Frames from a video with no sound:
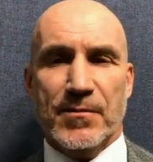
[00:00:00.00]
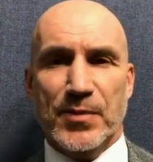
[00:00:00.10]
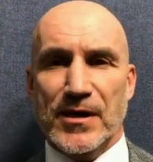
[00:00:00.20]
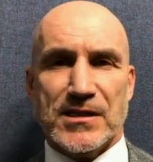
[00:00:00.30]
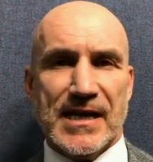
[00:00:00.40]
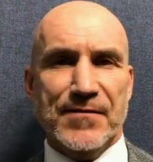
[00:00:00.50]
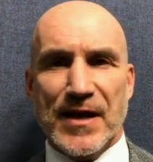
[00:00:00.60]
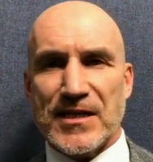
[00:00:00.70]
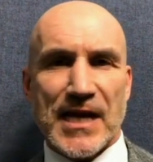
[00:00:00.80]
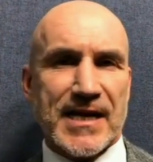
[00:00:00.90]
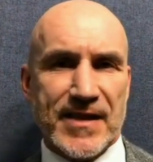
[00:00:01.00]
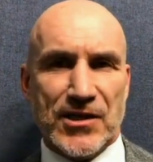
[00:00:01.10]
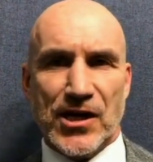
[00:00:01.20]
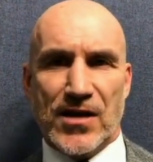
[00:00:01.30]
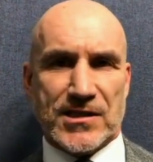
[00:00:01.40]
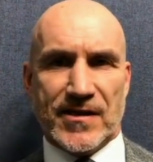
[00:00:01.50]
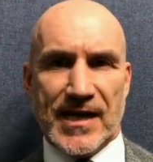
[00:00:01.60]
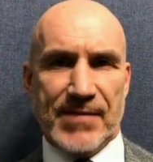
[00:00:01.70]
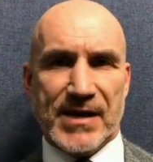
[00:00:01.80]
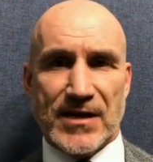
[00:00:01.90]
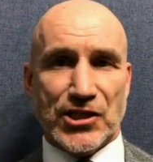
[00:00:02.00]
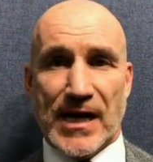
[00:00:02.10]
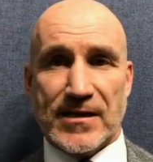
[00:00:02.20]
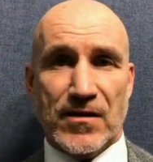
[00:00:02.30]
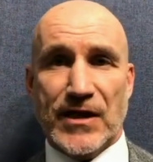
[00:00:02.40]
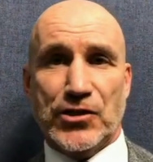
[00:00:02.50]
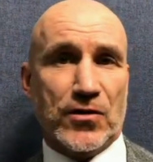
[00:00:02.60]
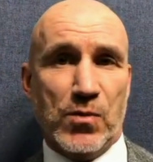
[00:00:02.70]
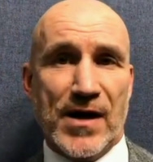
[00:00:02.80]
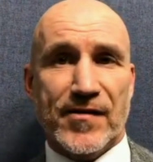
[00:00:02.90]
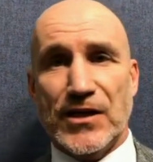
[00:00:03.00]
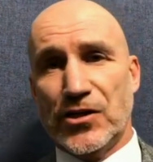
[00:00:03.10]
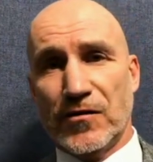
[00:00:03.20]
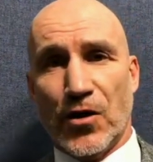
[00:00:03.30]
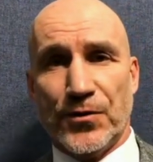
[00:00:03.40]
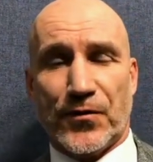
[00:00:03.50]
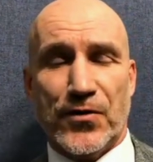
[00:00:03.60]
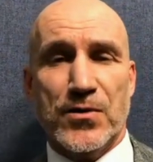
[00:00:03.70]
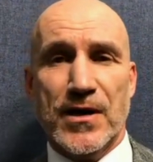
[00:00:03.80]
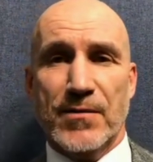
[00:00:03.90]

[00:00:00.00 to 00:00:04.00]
But if they'd have taken their chances in the game against Shakhtar, they should have won and they should have gone through.